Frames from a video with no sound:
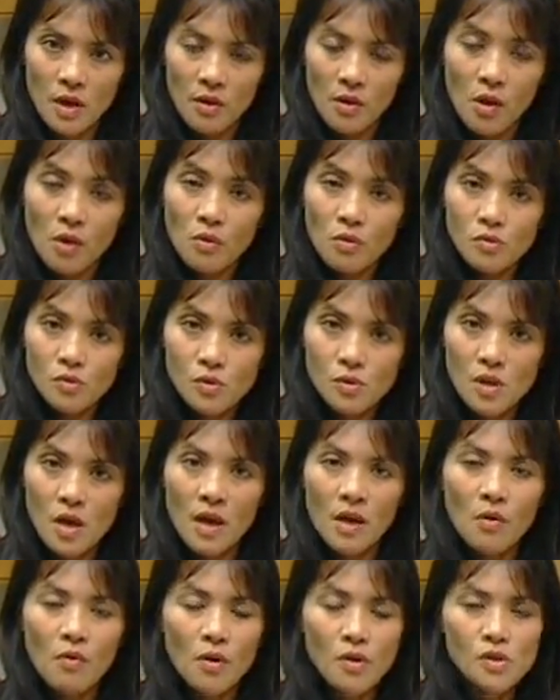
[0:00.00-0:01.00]
local
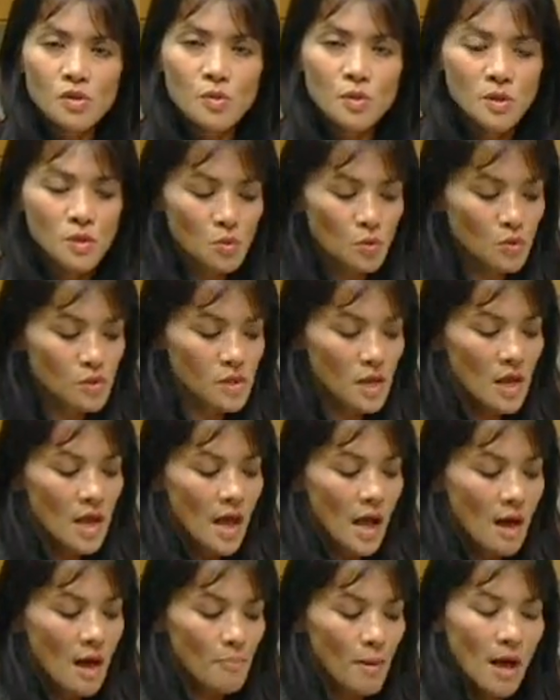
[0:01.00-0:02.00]
grocery stores
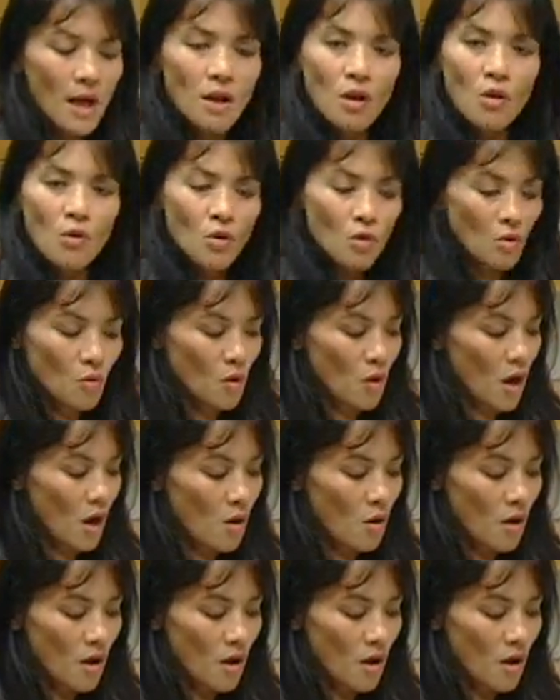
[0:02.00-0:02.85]
and buy local